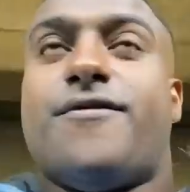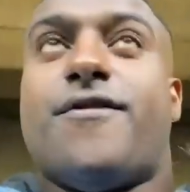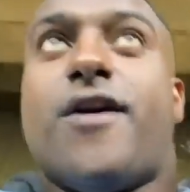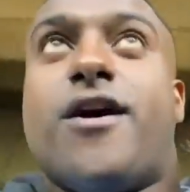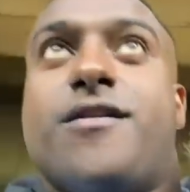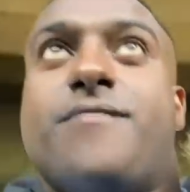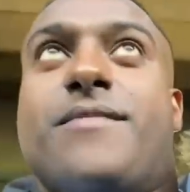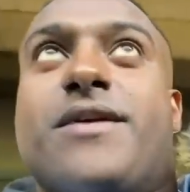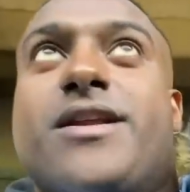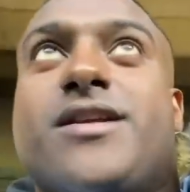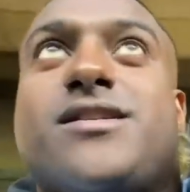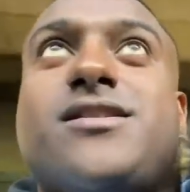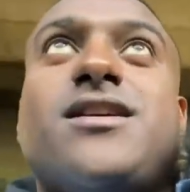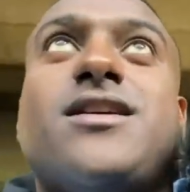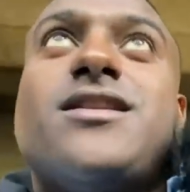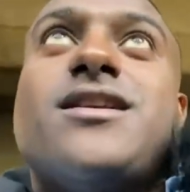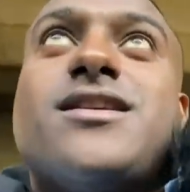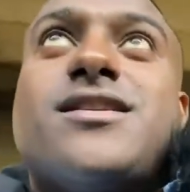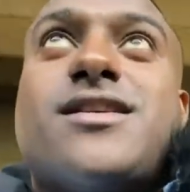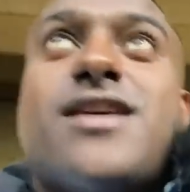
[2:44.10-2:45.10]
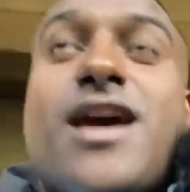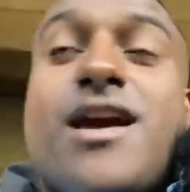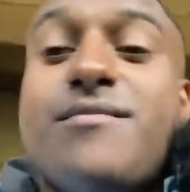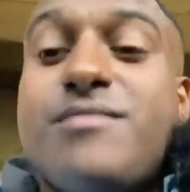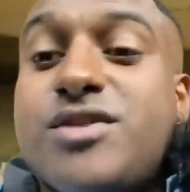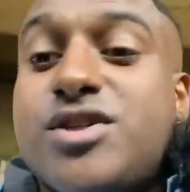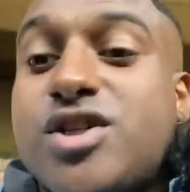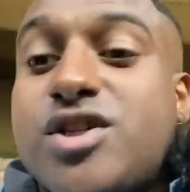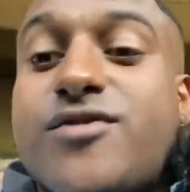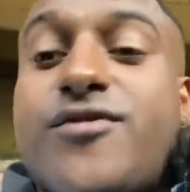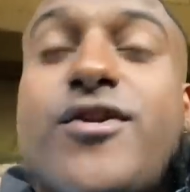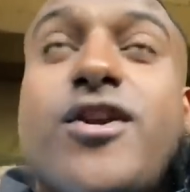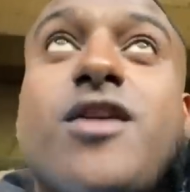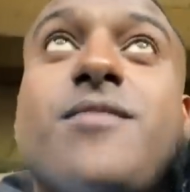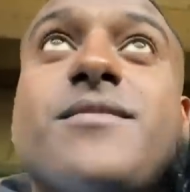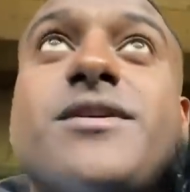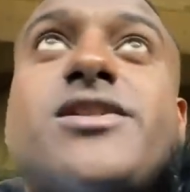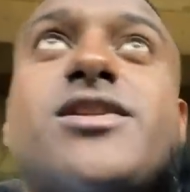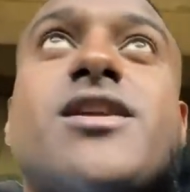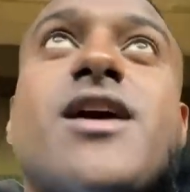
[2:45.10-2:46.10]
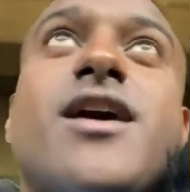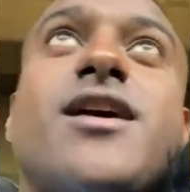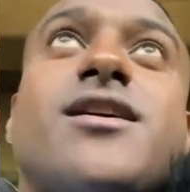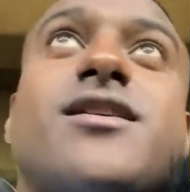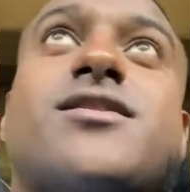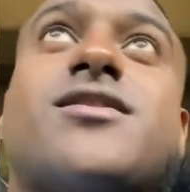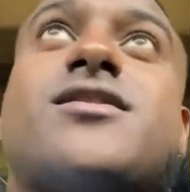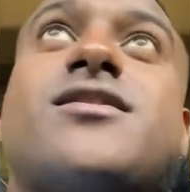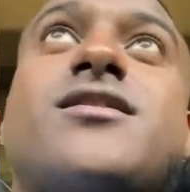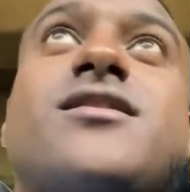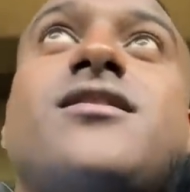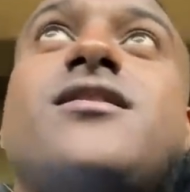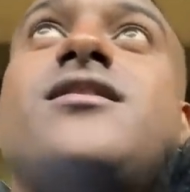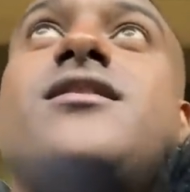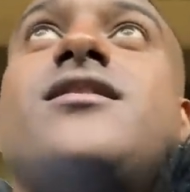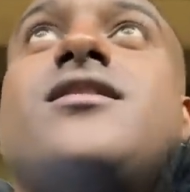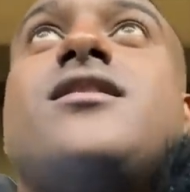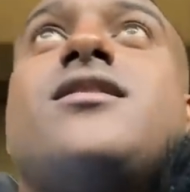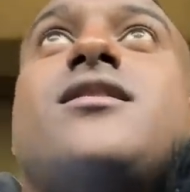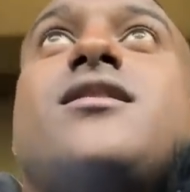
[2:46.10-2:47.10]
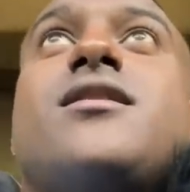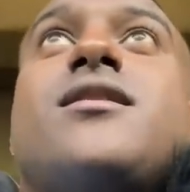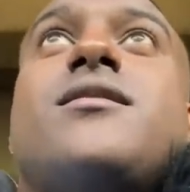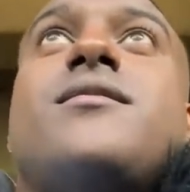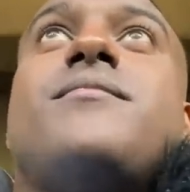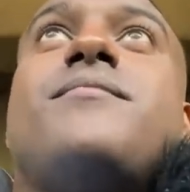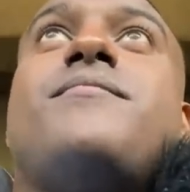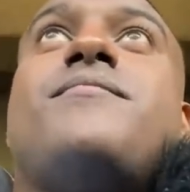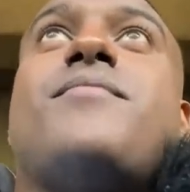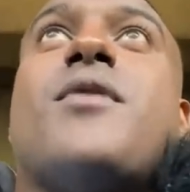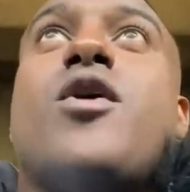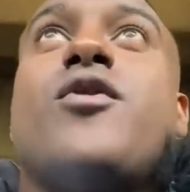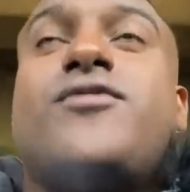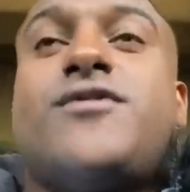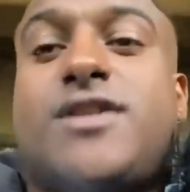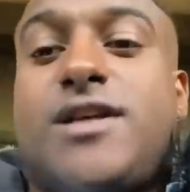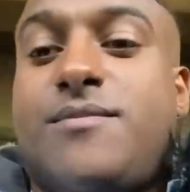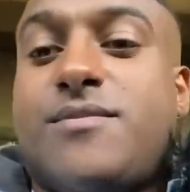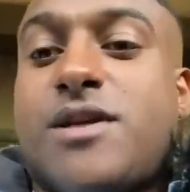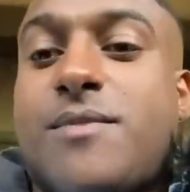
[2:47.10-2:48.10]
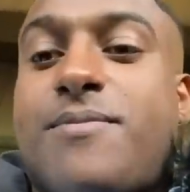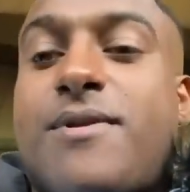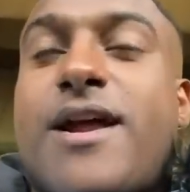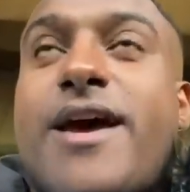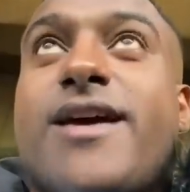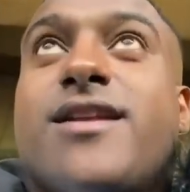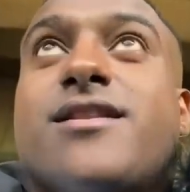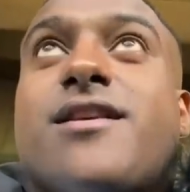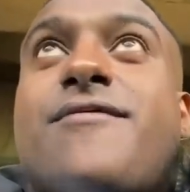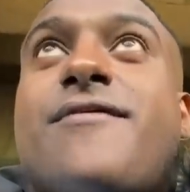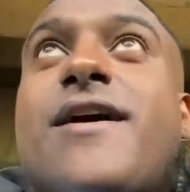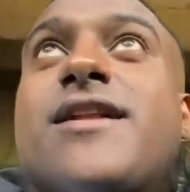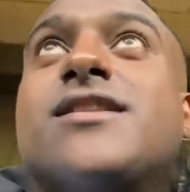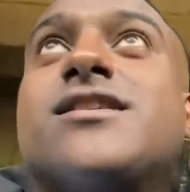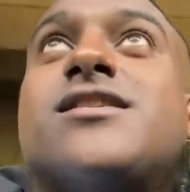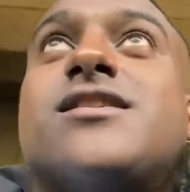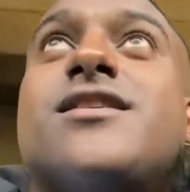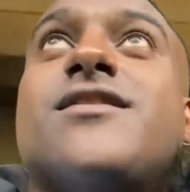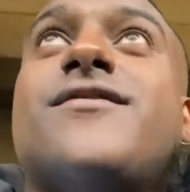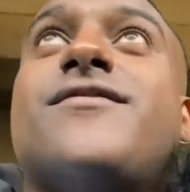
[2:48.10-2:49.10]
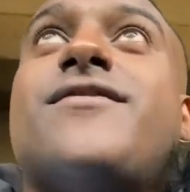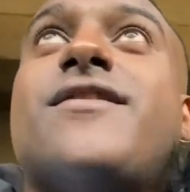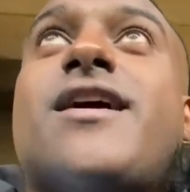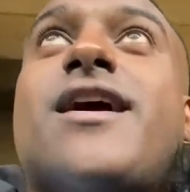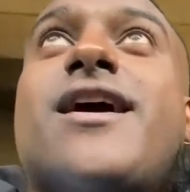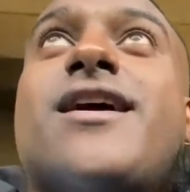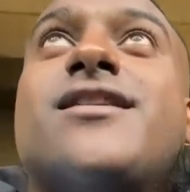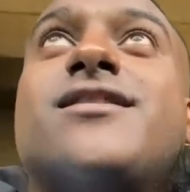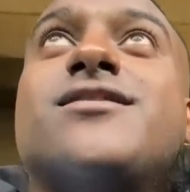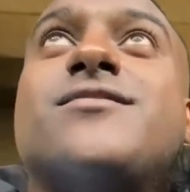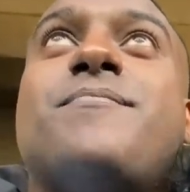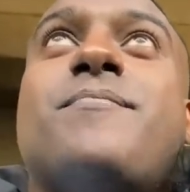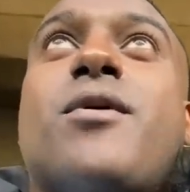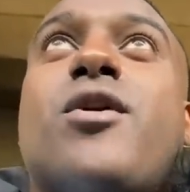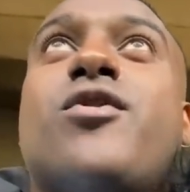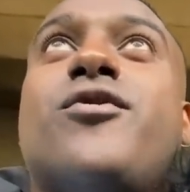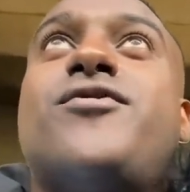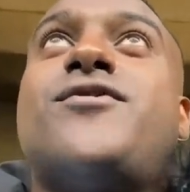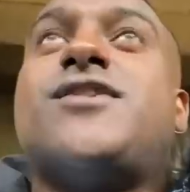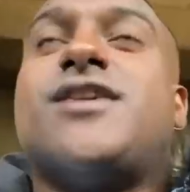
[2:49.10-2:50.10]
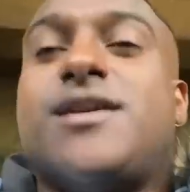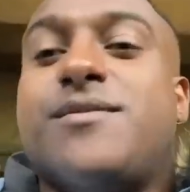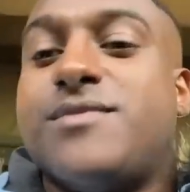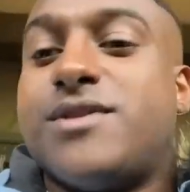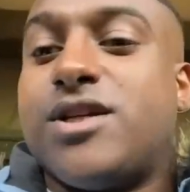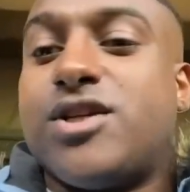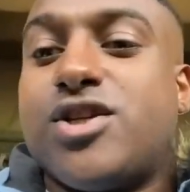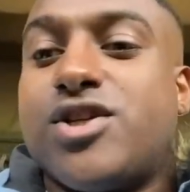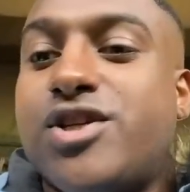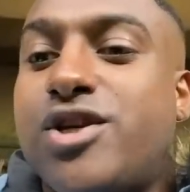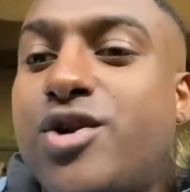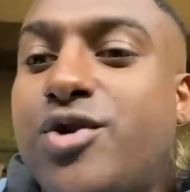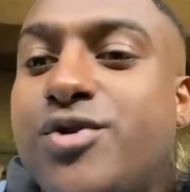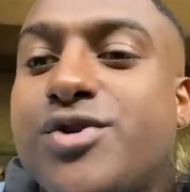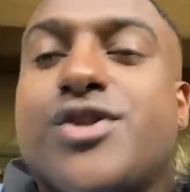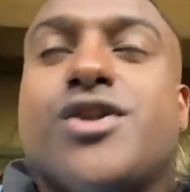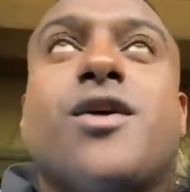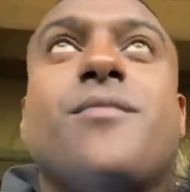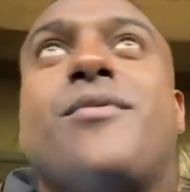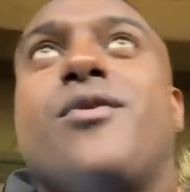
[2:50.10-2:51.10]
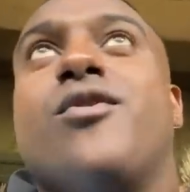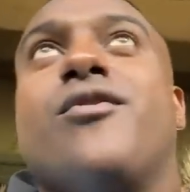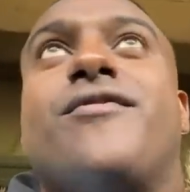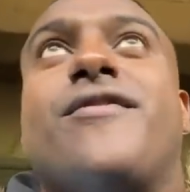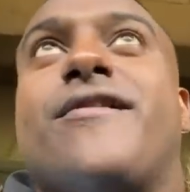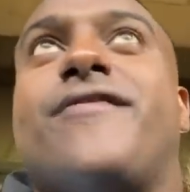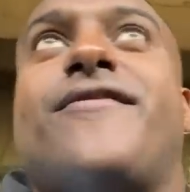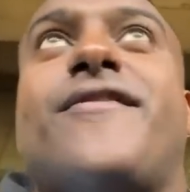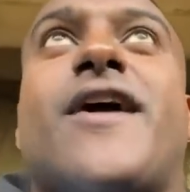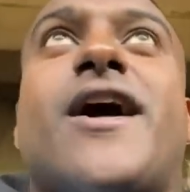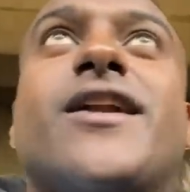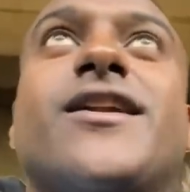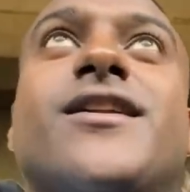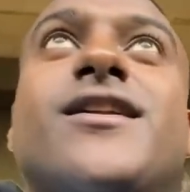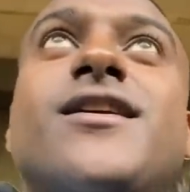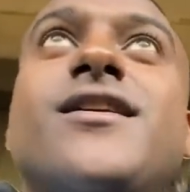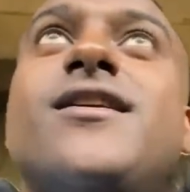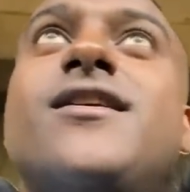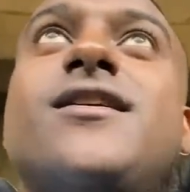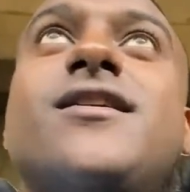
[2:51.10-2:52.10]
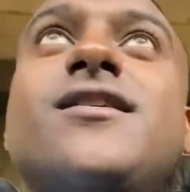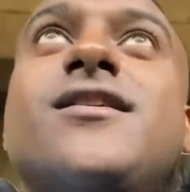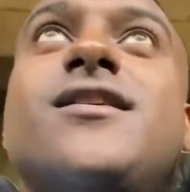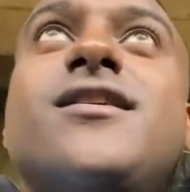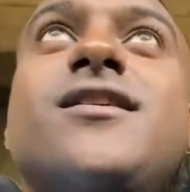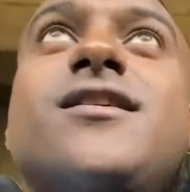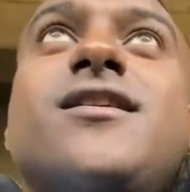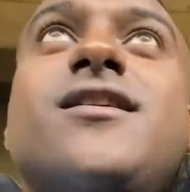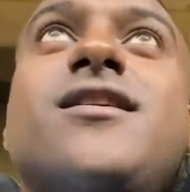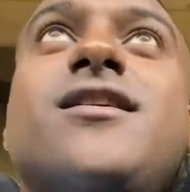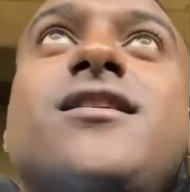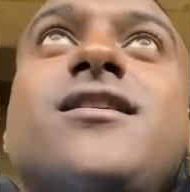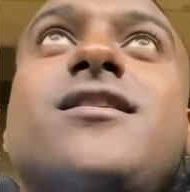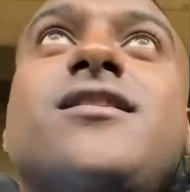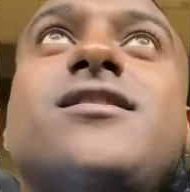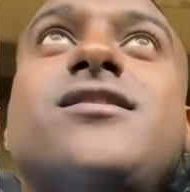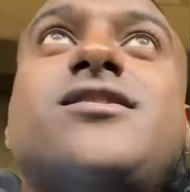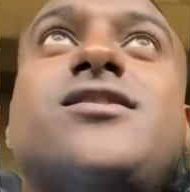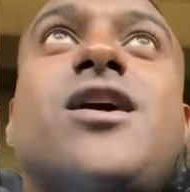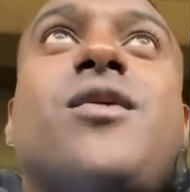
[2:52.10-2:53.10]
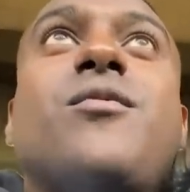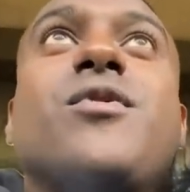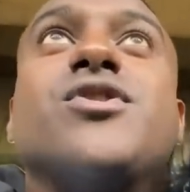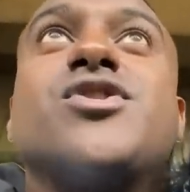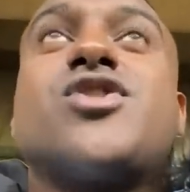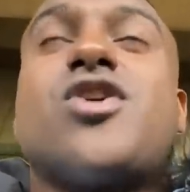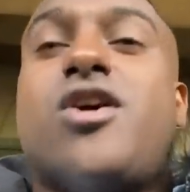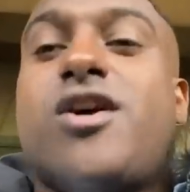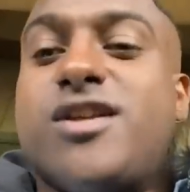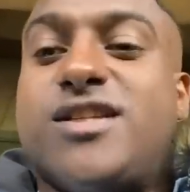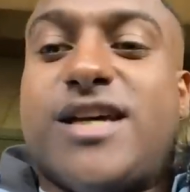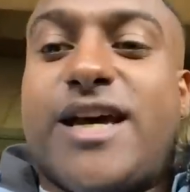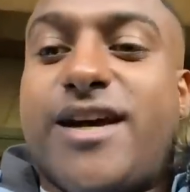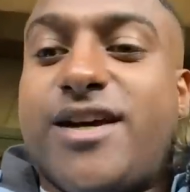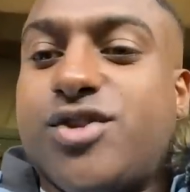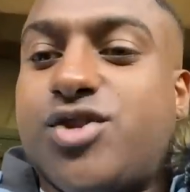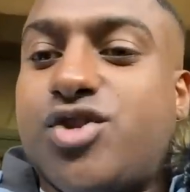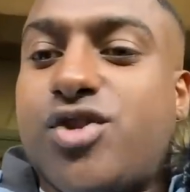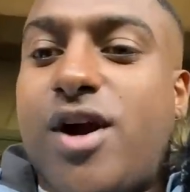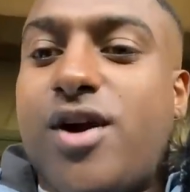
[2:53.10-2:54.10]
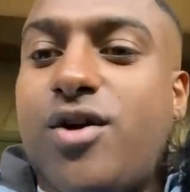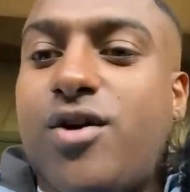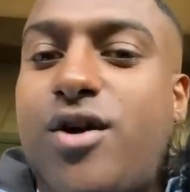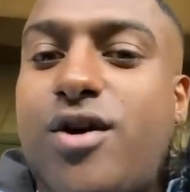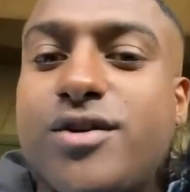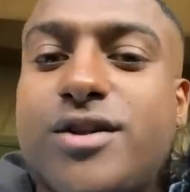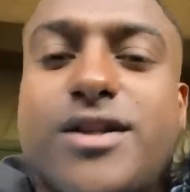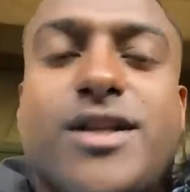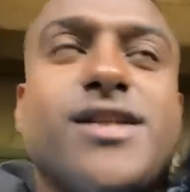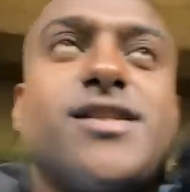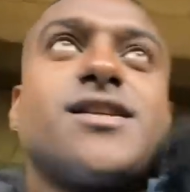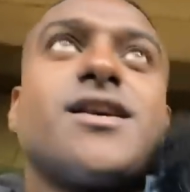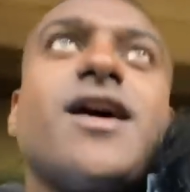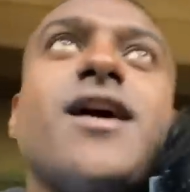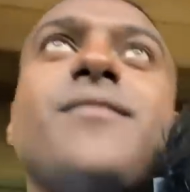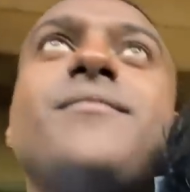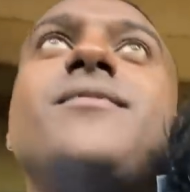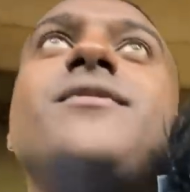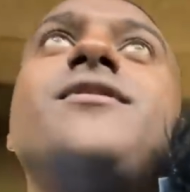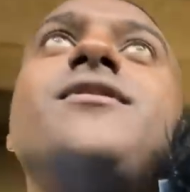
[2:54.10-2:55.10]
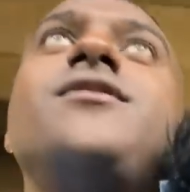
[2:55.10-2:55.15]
Five minutes in this game. Come on, Chelsea! on, Chelsea! Both teams are playing defensive and both on, teams are just losing the ball for fun. Someone's got to take a stronghold of this game.